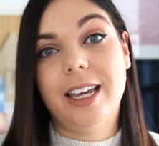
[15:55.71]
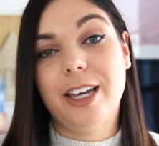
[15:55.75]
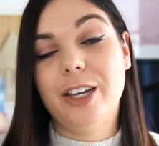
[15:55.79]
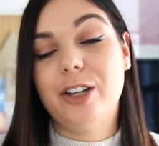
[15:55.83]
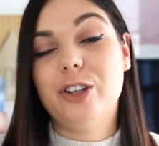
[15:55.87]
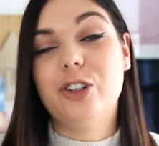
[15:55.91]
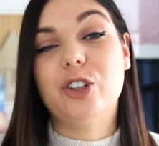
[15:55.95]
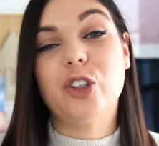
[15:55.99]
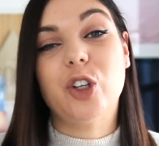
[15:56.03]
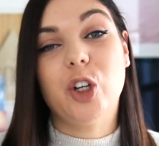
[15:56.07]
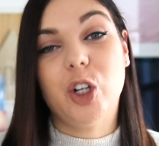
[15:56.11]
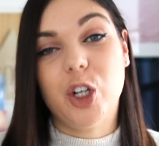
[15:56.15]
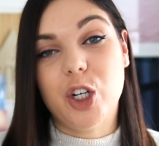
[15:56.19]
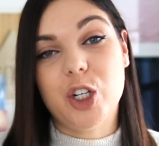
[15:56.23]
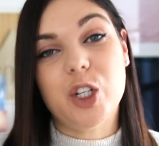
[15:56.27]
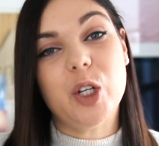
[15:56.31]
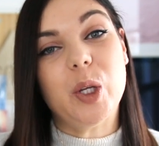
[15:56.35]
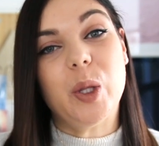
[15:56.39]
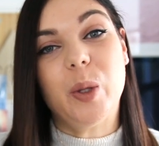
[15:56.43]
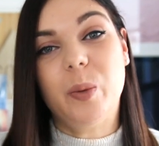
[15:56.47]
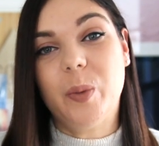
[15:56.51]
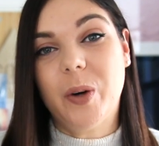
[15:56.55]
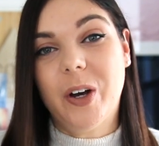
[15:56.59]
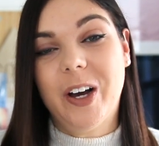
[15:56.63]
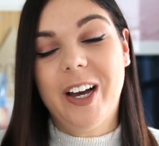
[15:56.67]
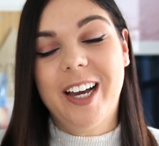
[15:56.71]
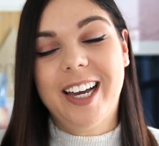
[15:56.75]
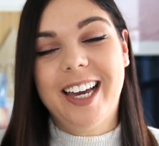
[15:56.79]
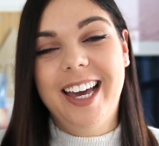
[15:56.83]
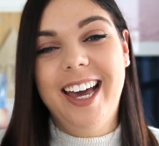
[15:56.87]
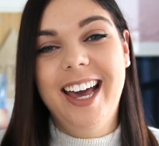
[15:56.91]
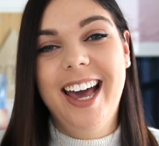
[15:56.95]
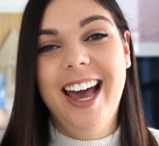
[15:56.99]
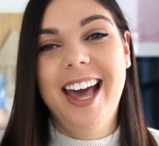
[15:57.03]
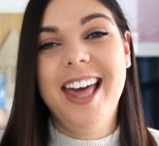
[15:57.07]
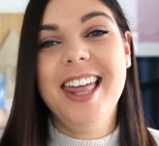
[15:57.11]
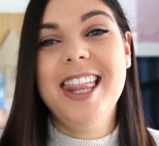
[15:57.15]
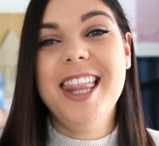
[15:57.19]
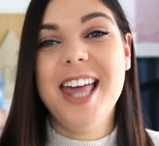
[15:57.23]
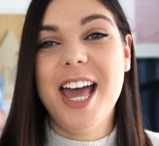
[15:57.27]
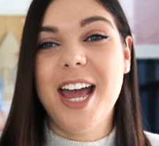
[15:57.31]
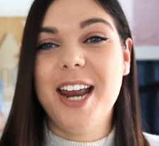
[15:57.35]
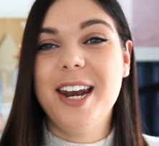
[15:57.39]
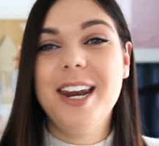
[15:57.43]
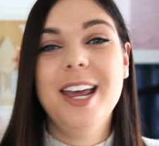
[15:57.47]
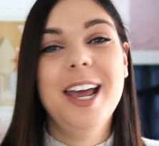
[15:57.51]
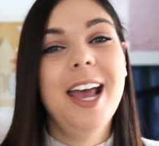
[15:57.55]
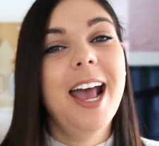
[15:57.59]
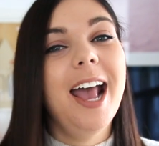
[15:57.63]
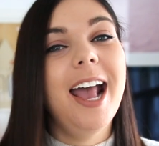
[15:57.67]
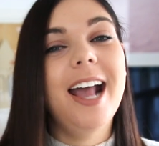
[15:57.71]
You just got to do the work and then